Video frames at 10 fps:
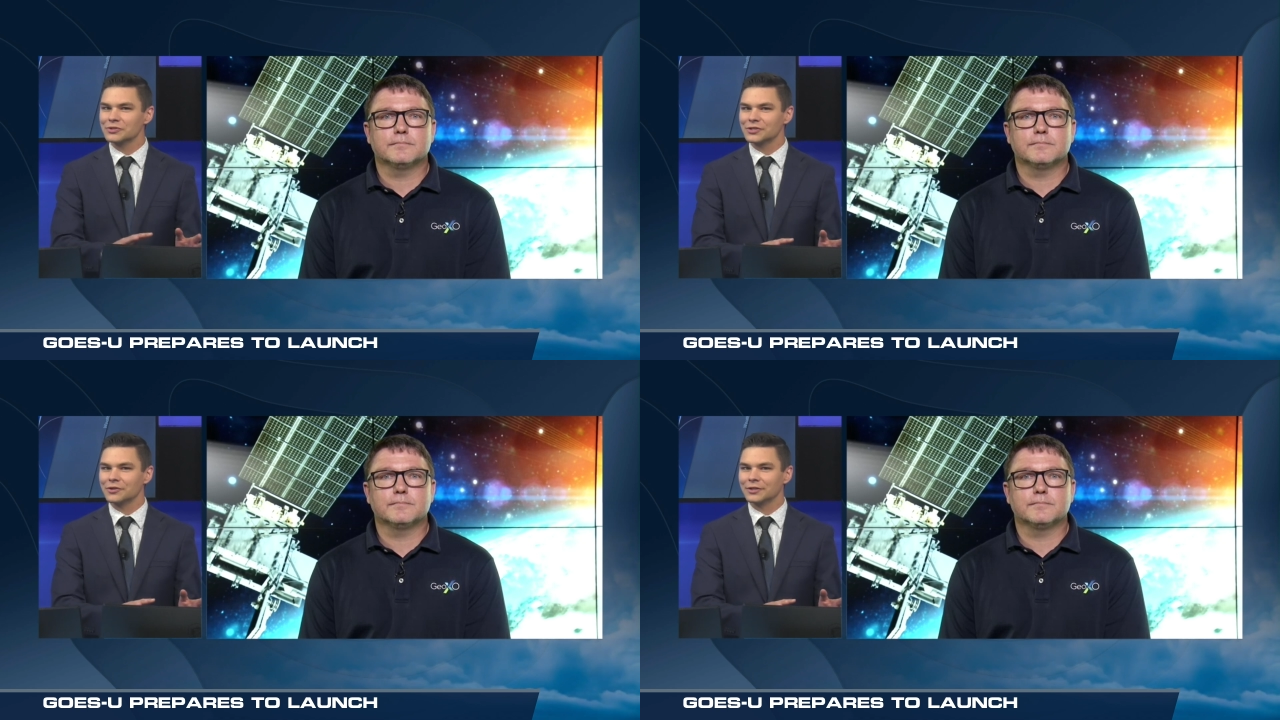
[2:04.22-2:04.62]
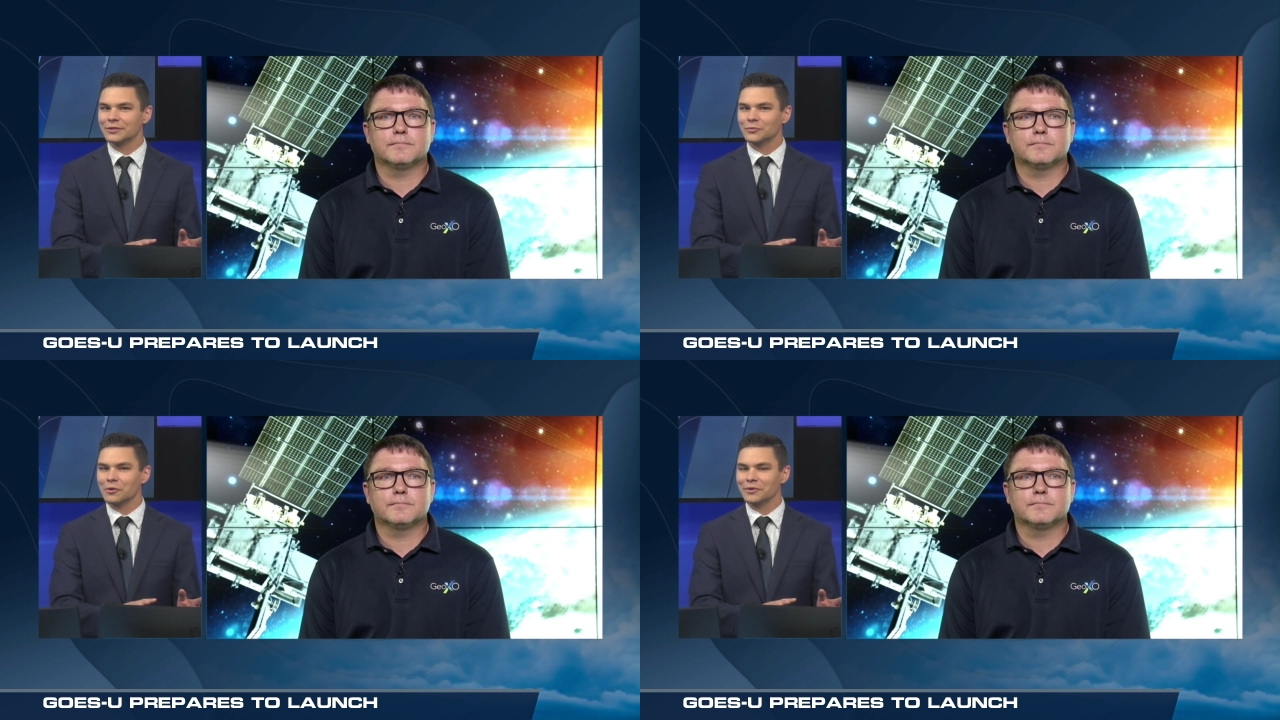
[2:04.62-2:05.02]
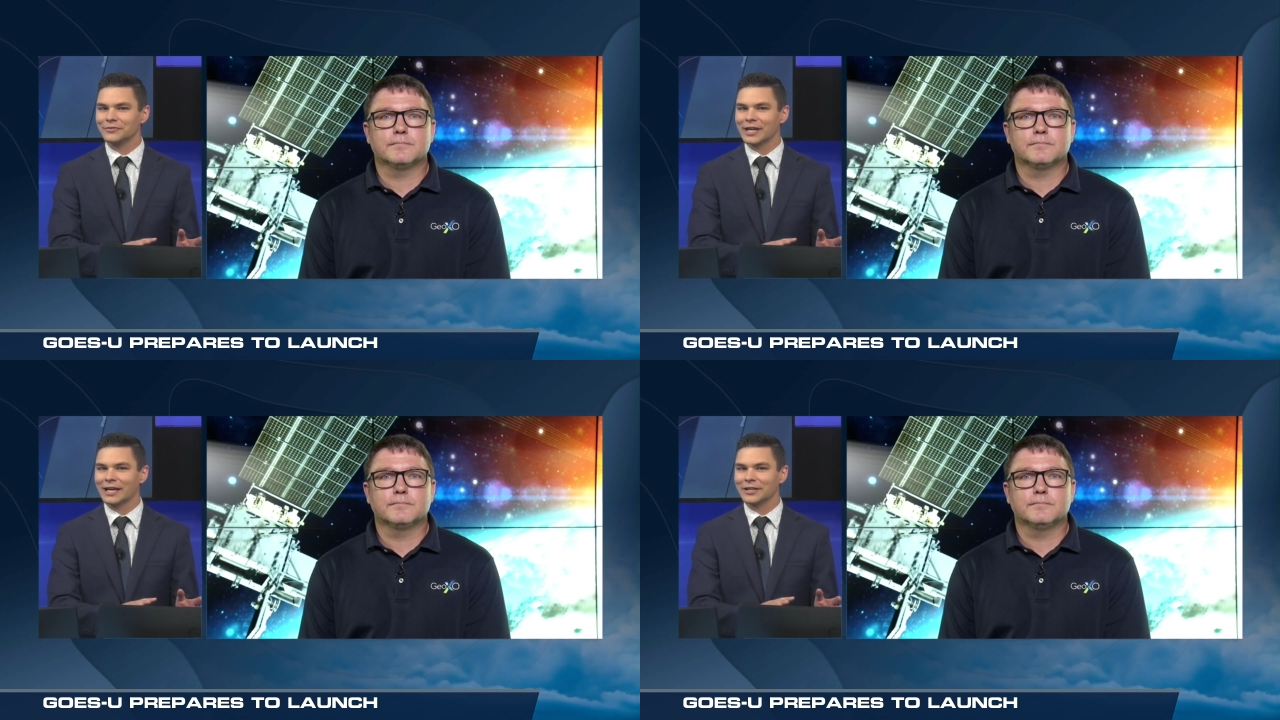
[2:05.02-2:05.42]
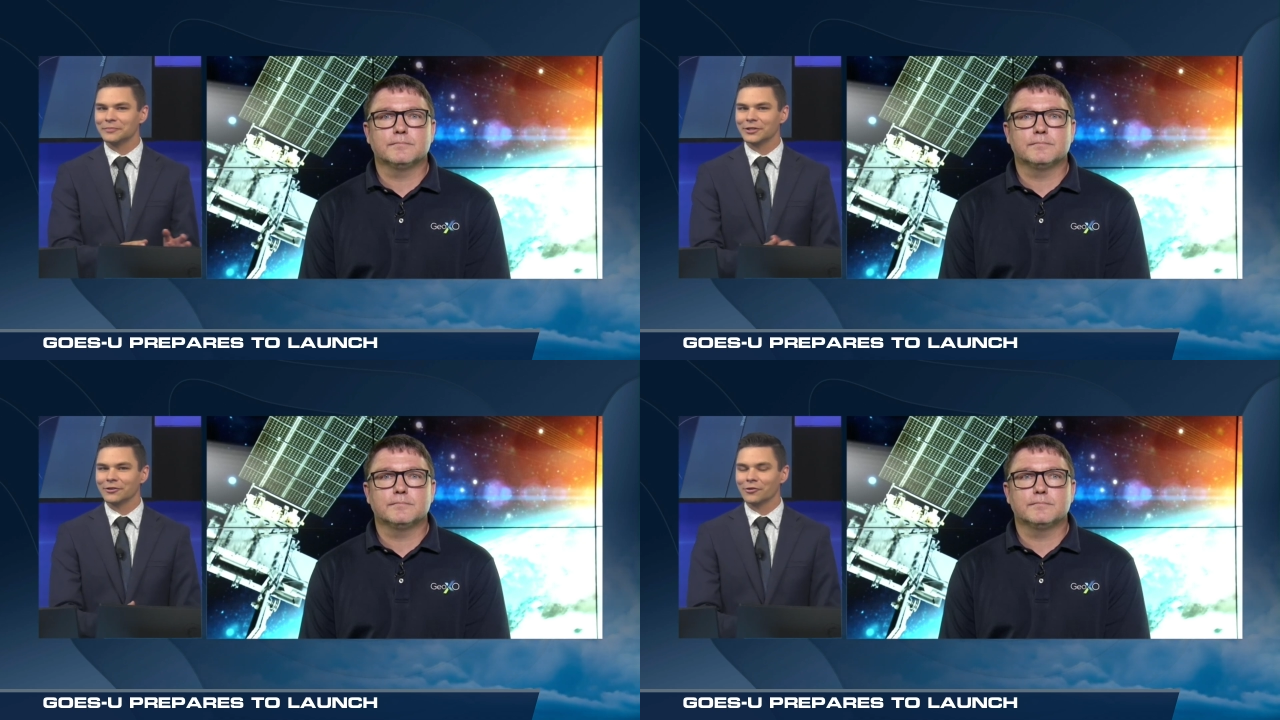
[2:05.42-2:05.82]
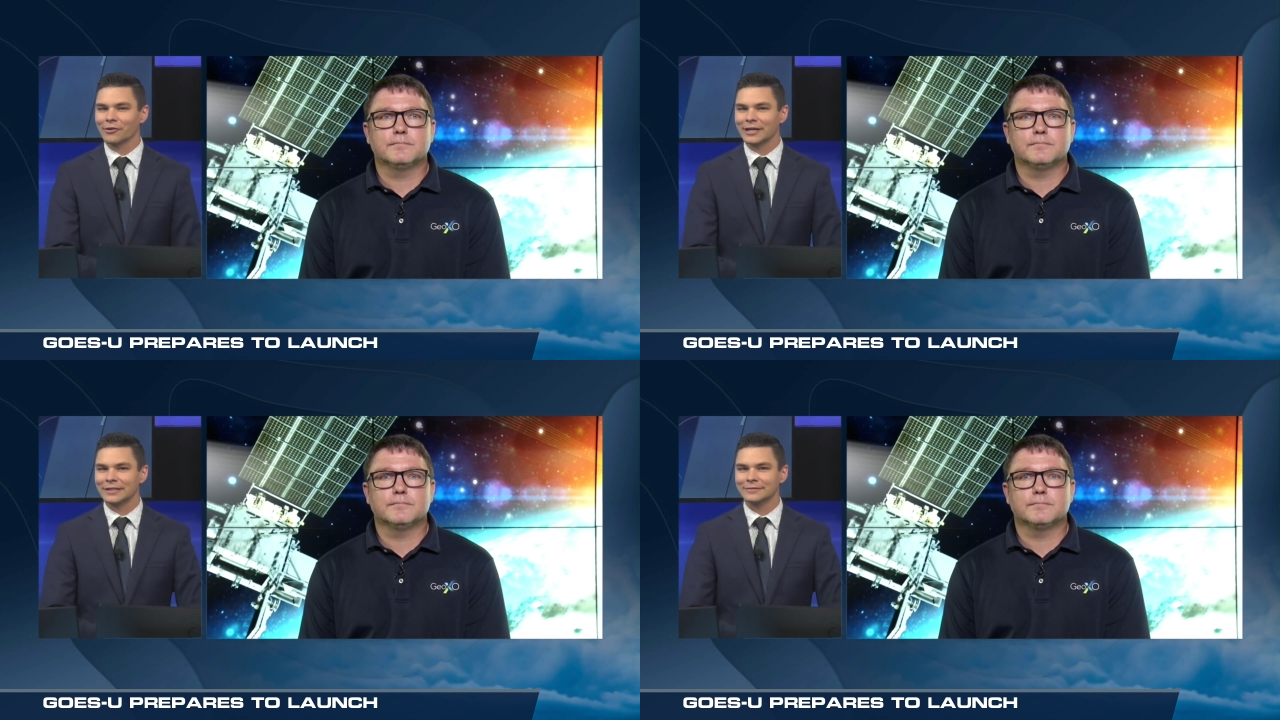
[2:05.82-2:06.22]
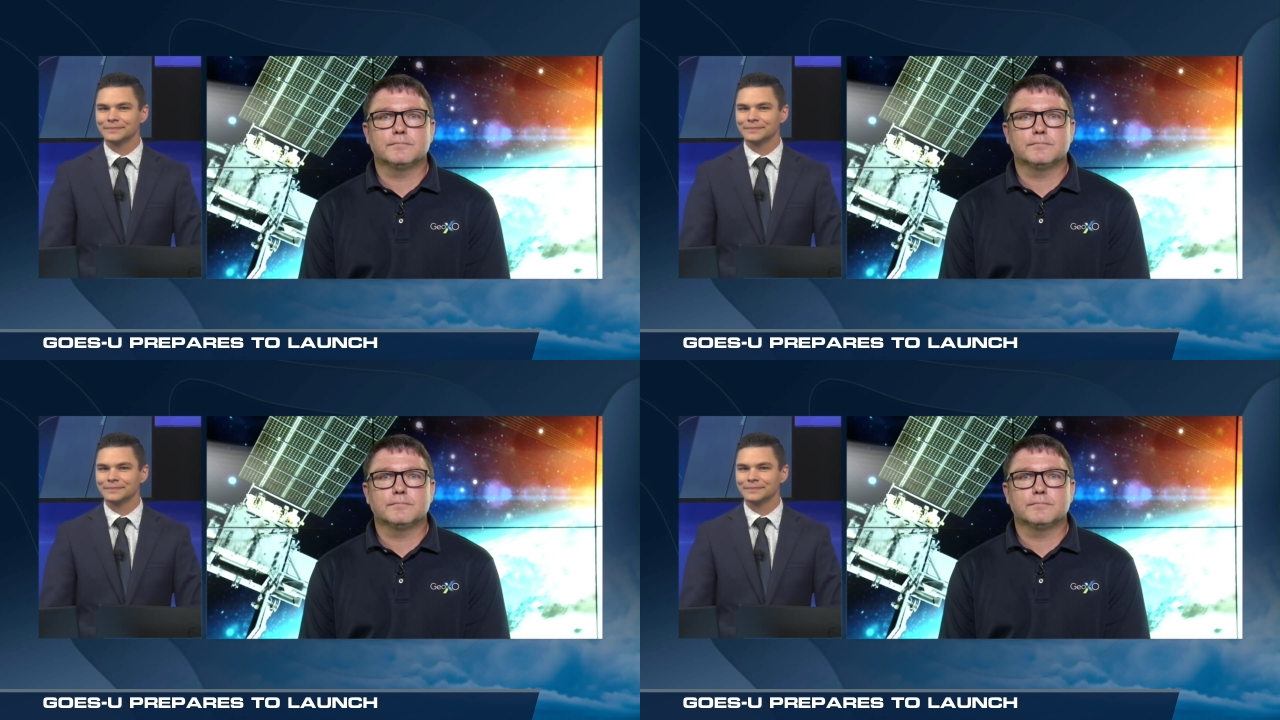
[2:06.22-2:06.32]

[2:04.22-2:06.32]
Speaker 1: so than what we've got up there already?